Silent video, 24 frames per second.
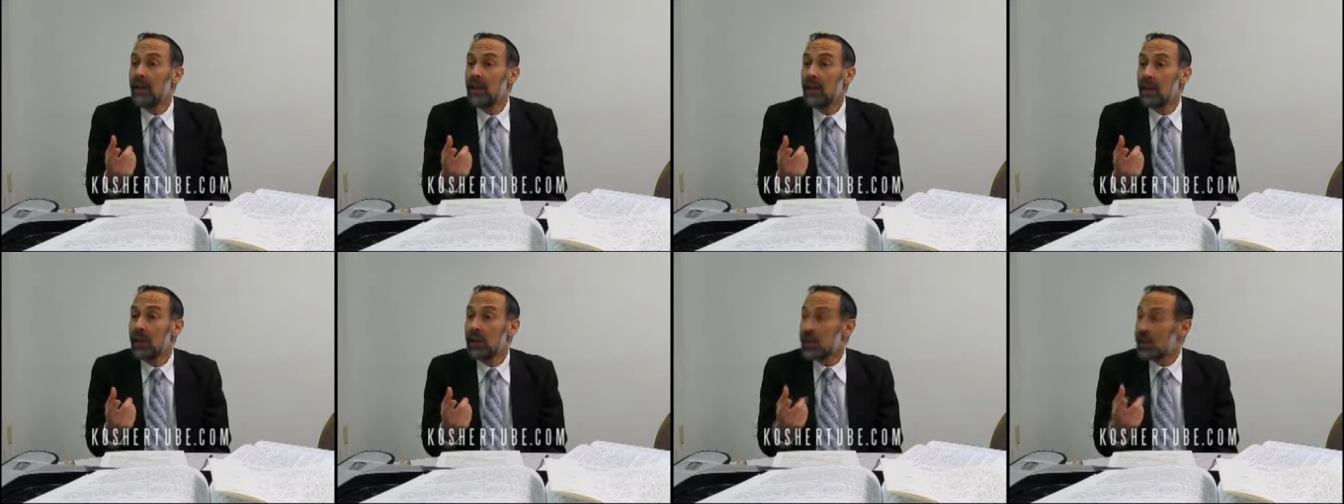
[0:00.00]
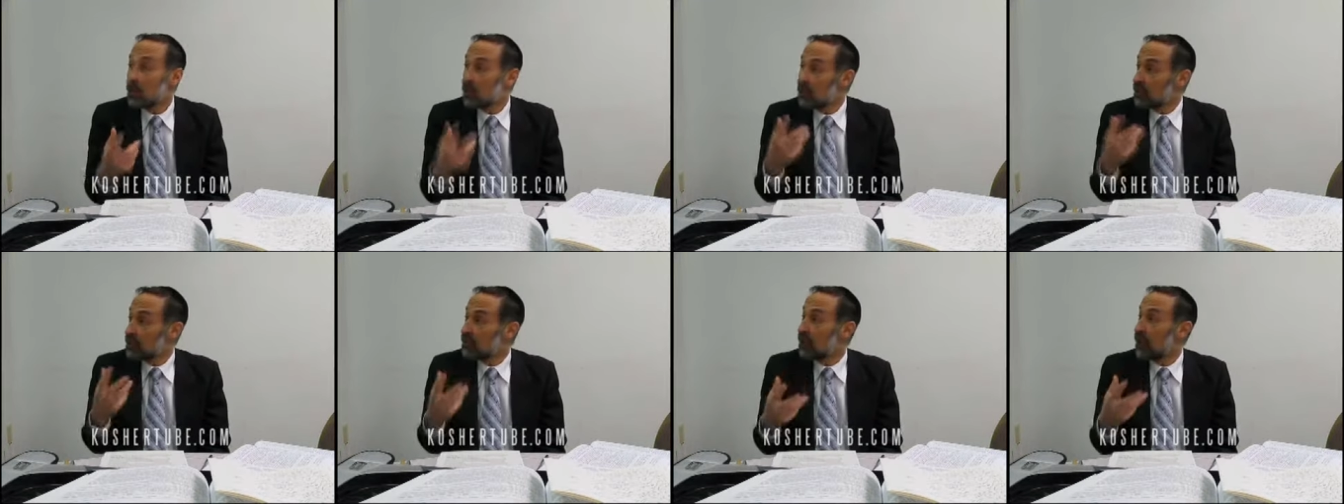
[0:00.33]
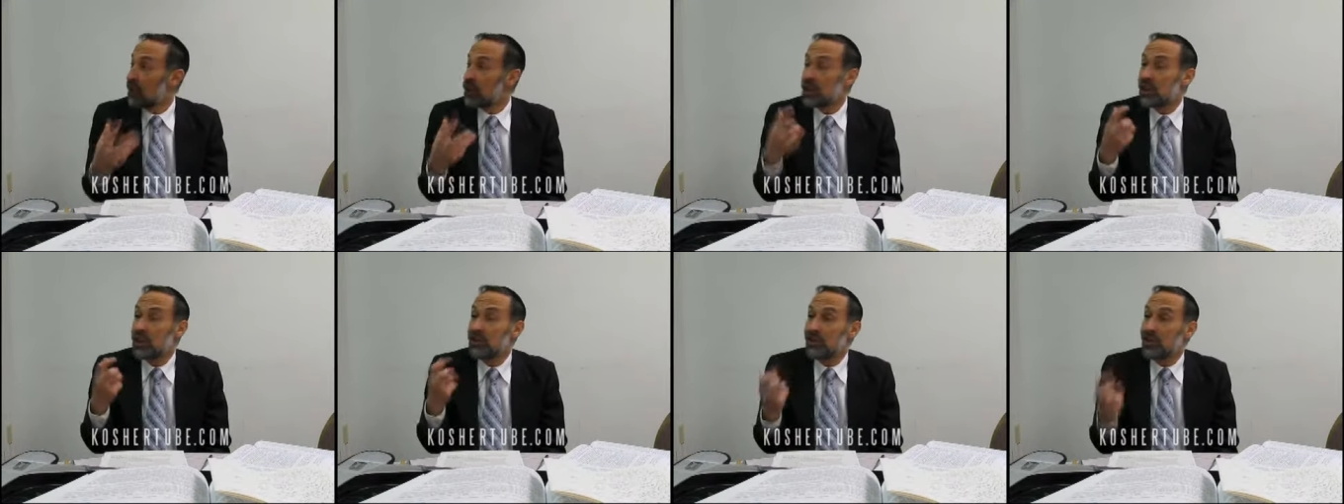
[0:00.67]
So the
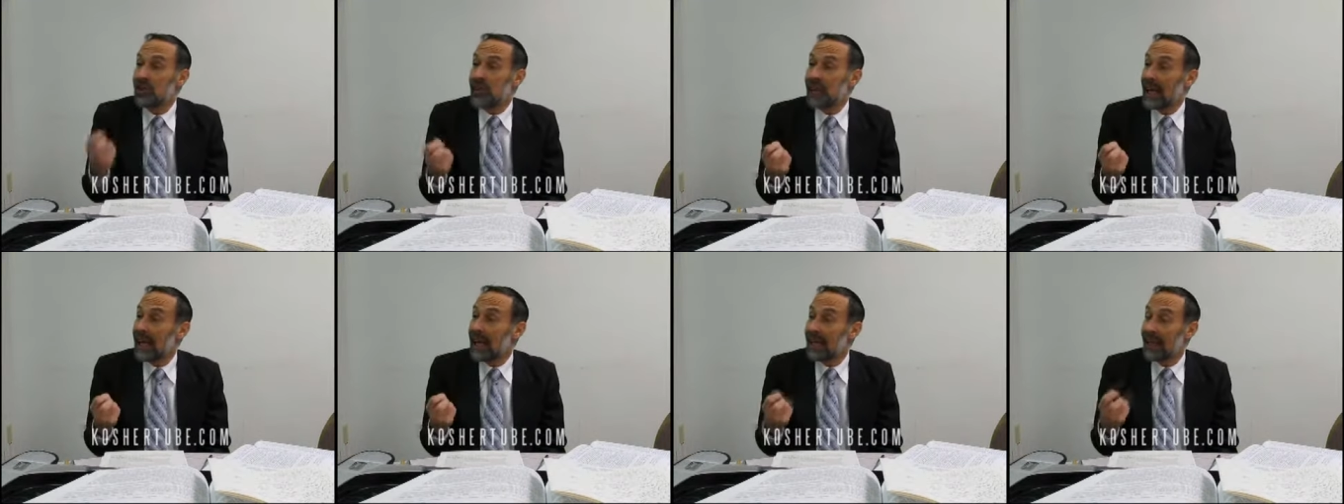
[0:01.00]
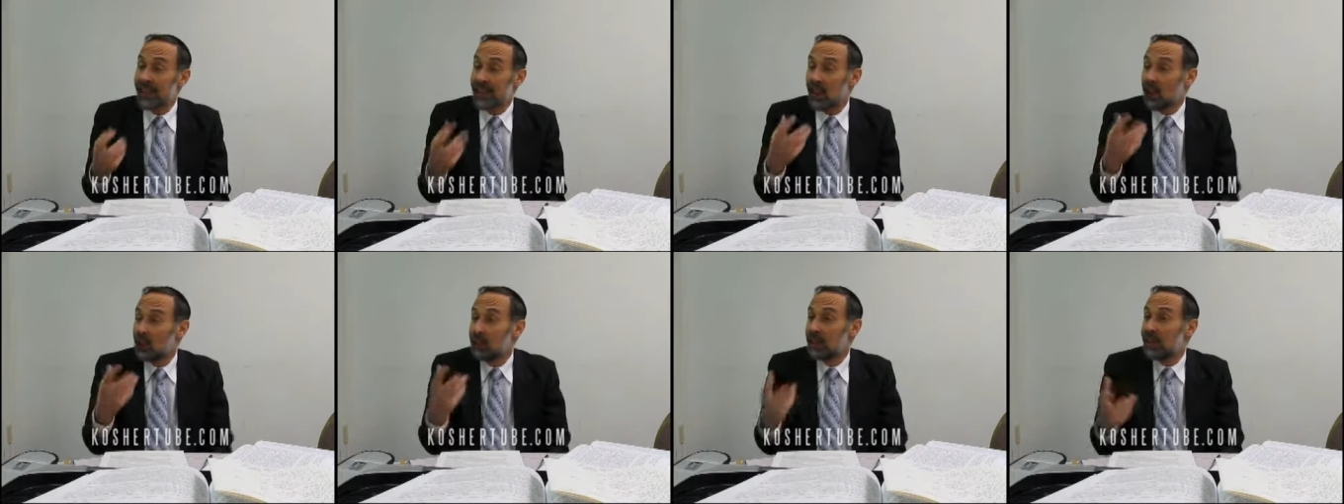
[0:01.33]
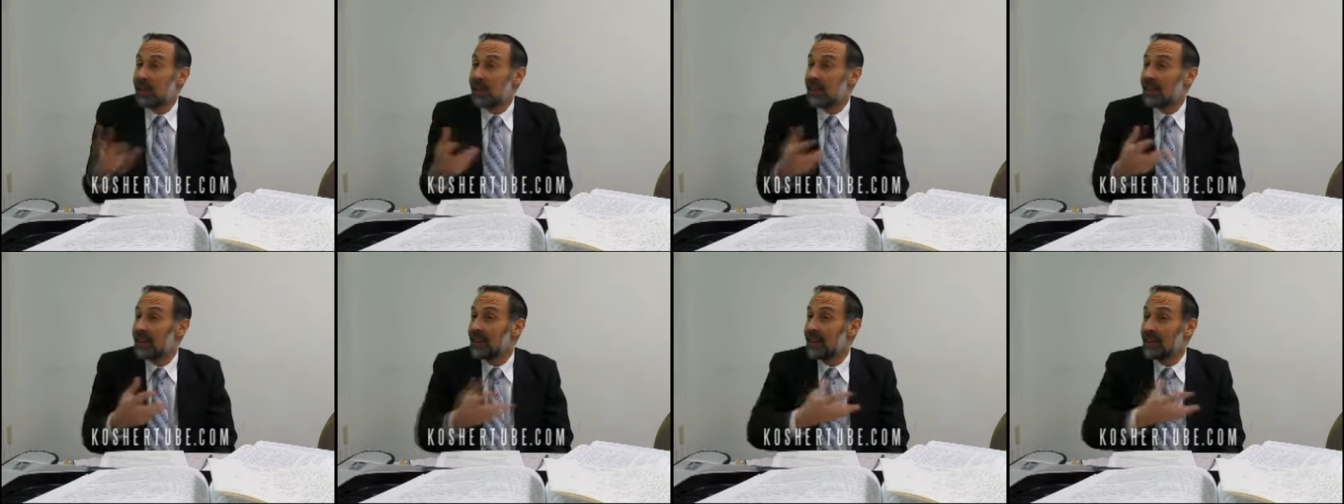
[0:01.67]
Mefarshim say it's
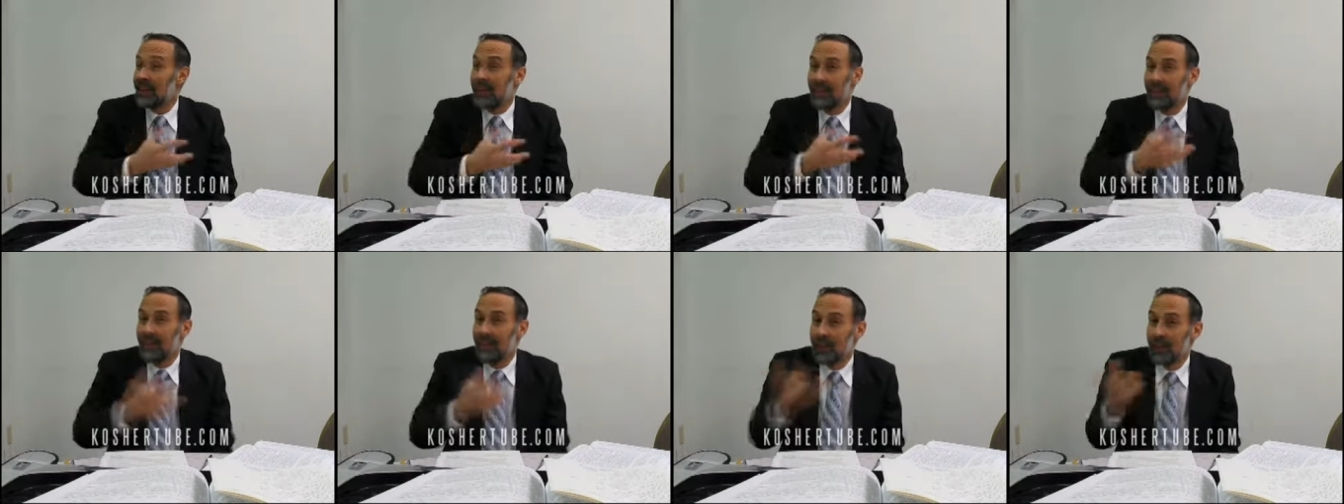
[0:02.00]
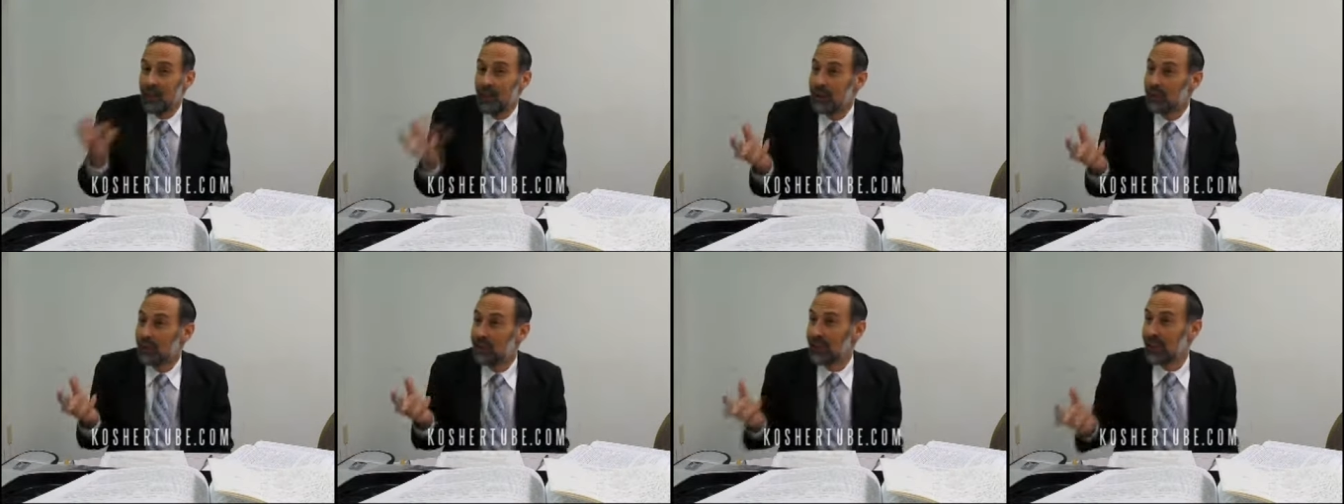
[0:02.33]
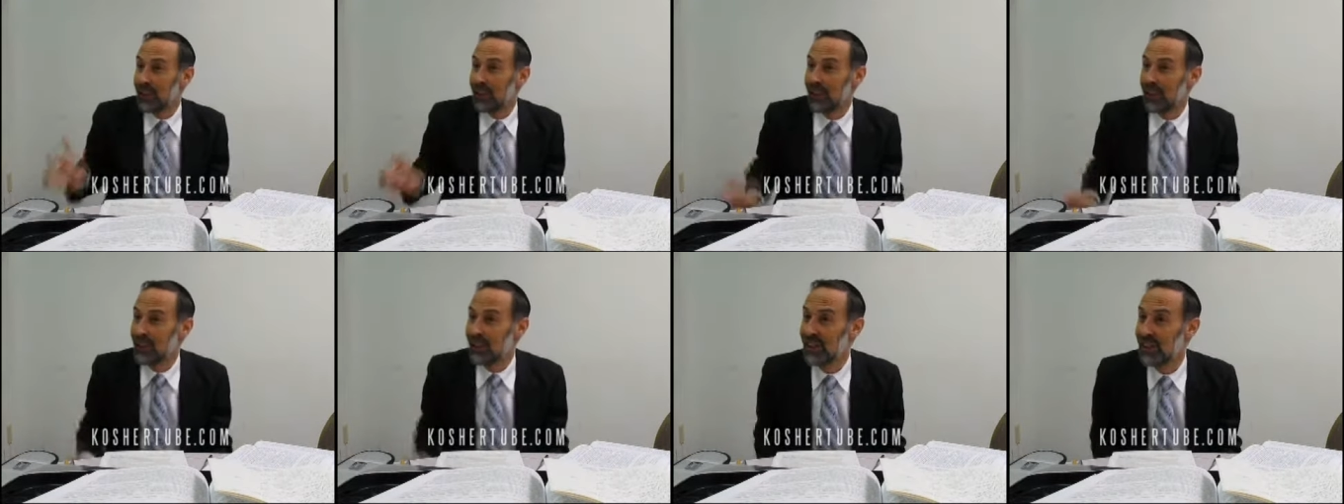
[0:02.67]
almost a
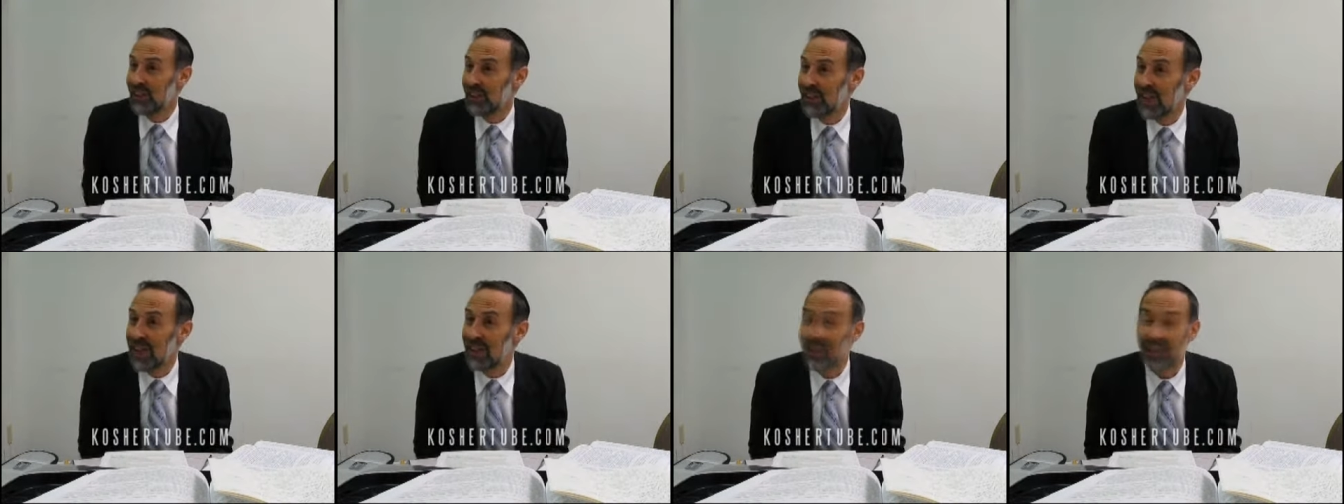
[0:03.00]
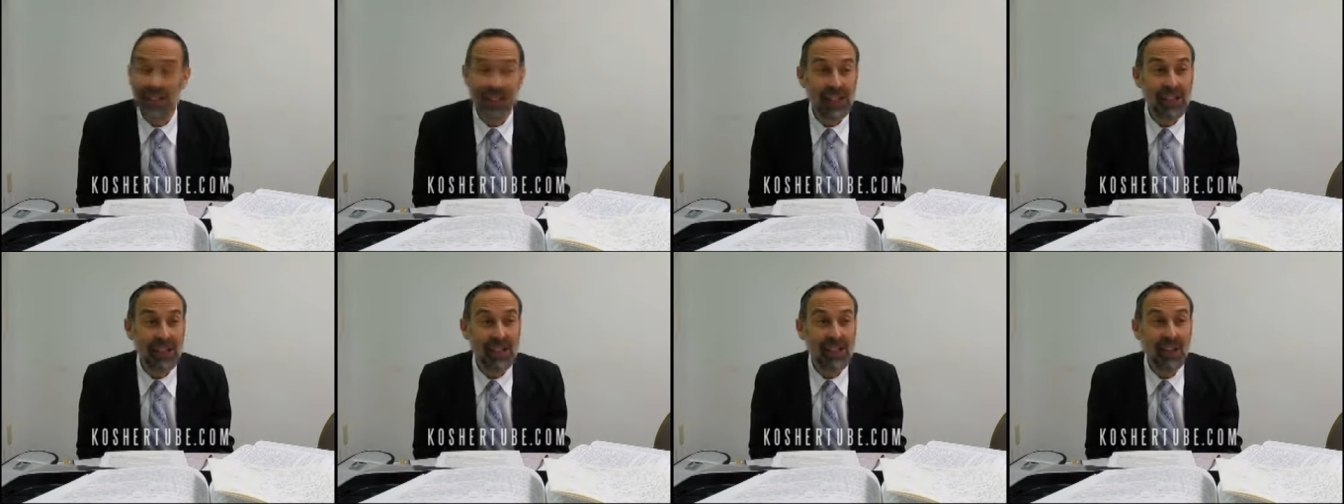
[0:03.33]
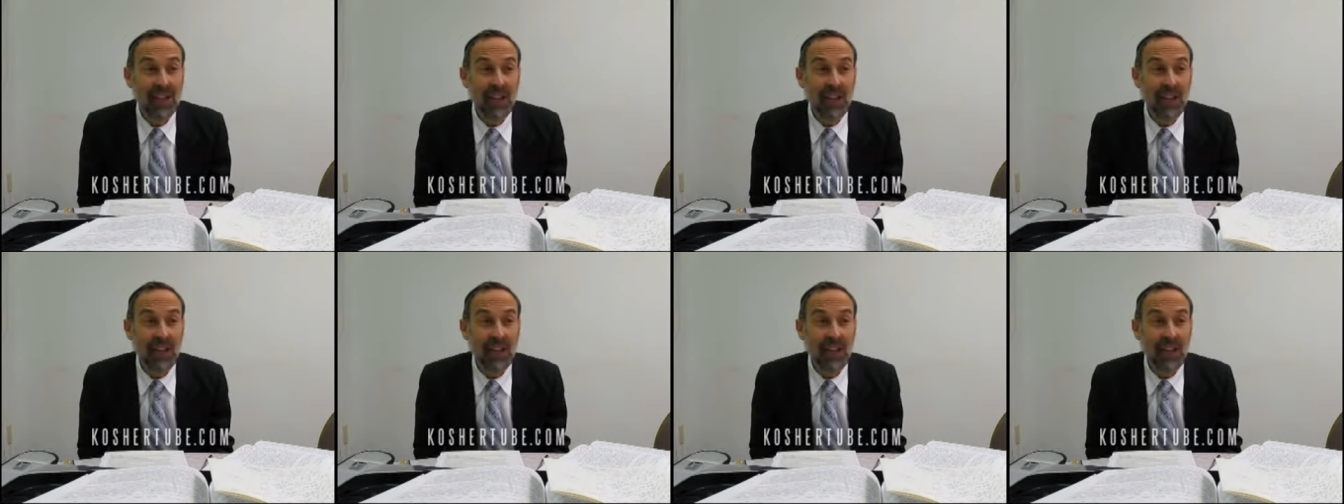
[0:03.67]
universal consensus.